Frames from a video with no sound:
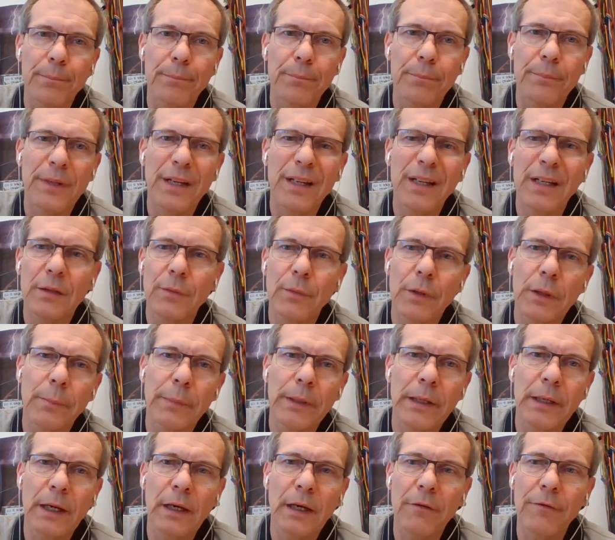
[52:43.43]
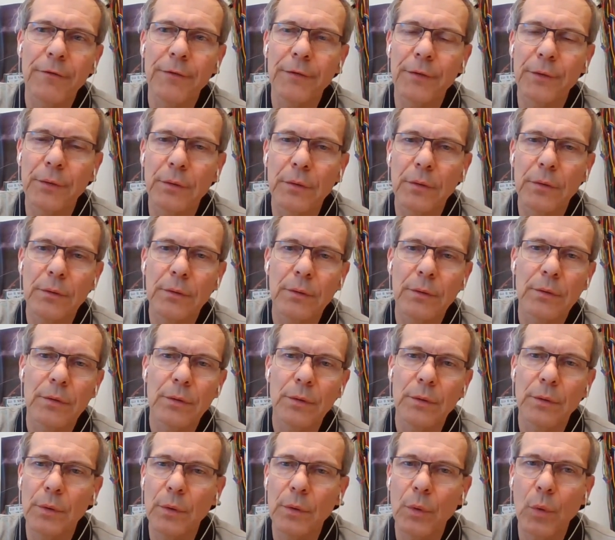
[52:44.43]
then it will be enough to, to
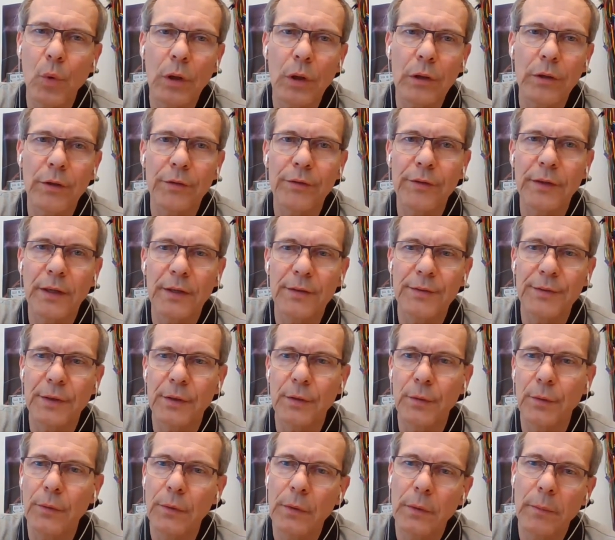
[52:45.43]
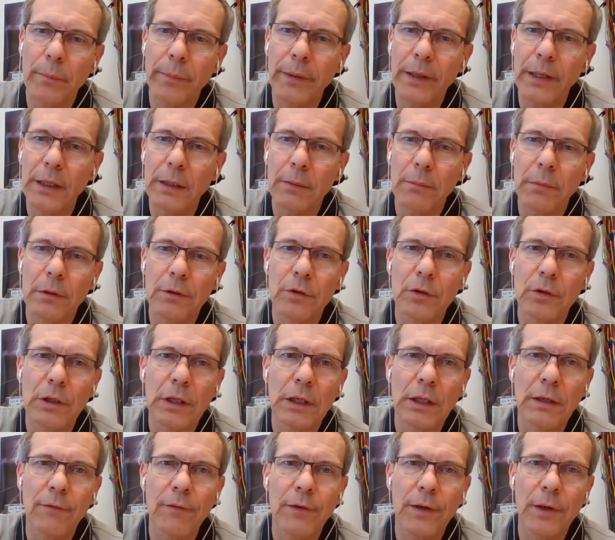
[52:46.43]
do all the tests and you will be able to
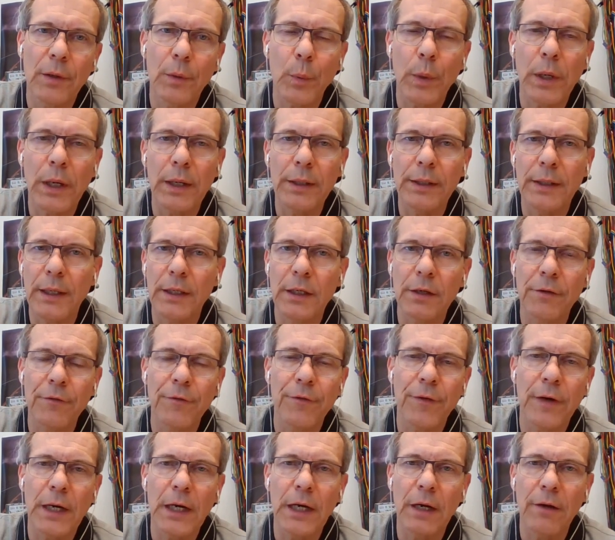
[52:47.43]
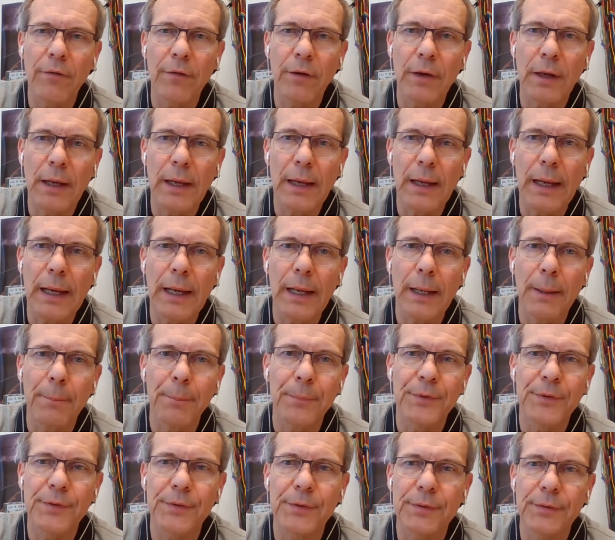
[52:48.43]
deliver 105
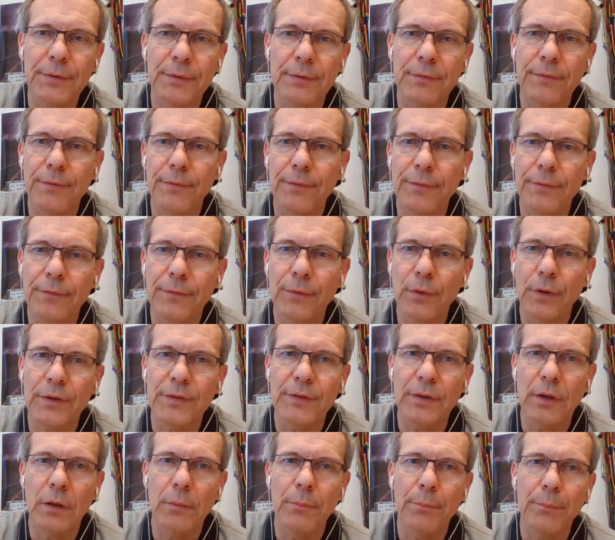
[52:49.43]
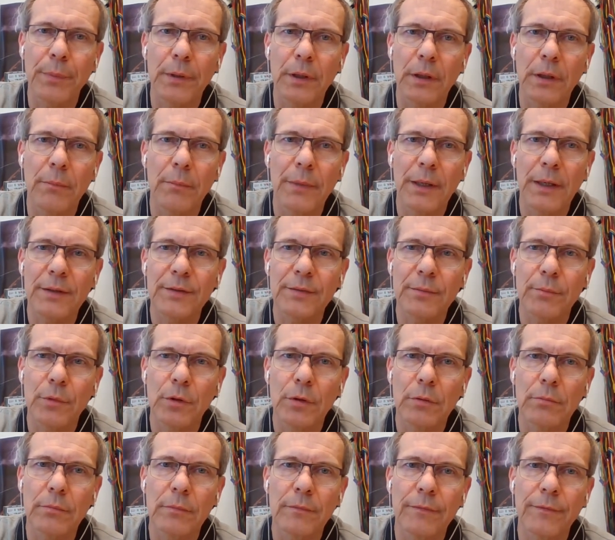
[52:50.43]
amps, for example,
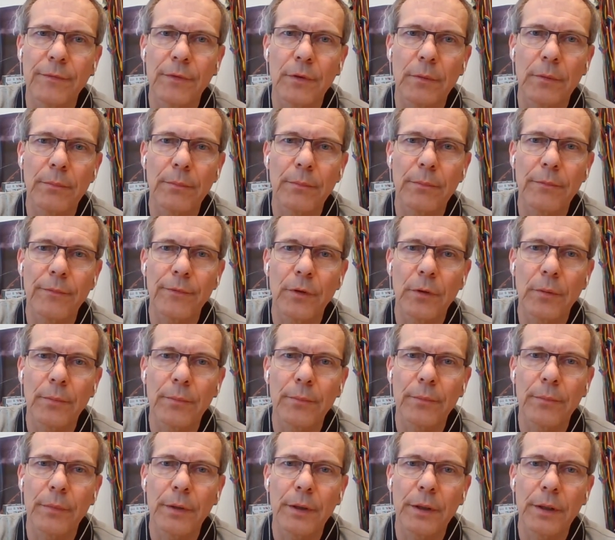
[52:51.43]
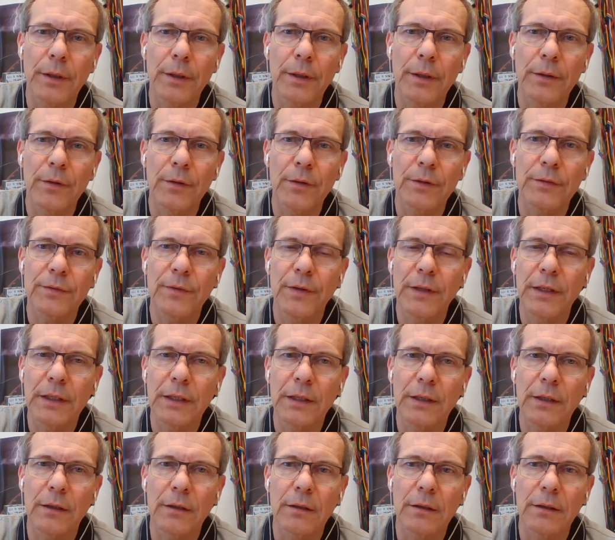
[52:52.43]
maximum from, from uh, the
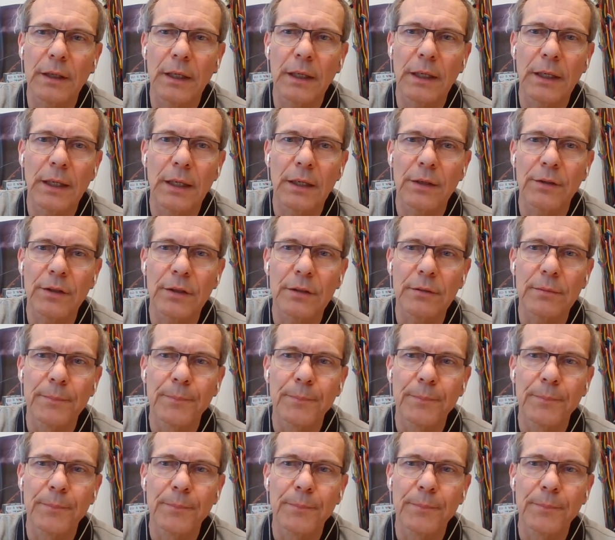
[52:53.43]
Sverker 900.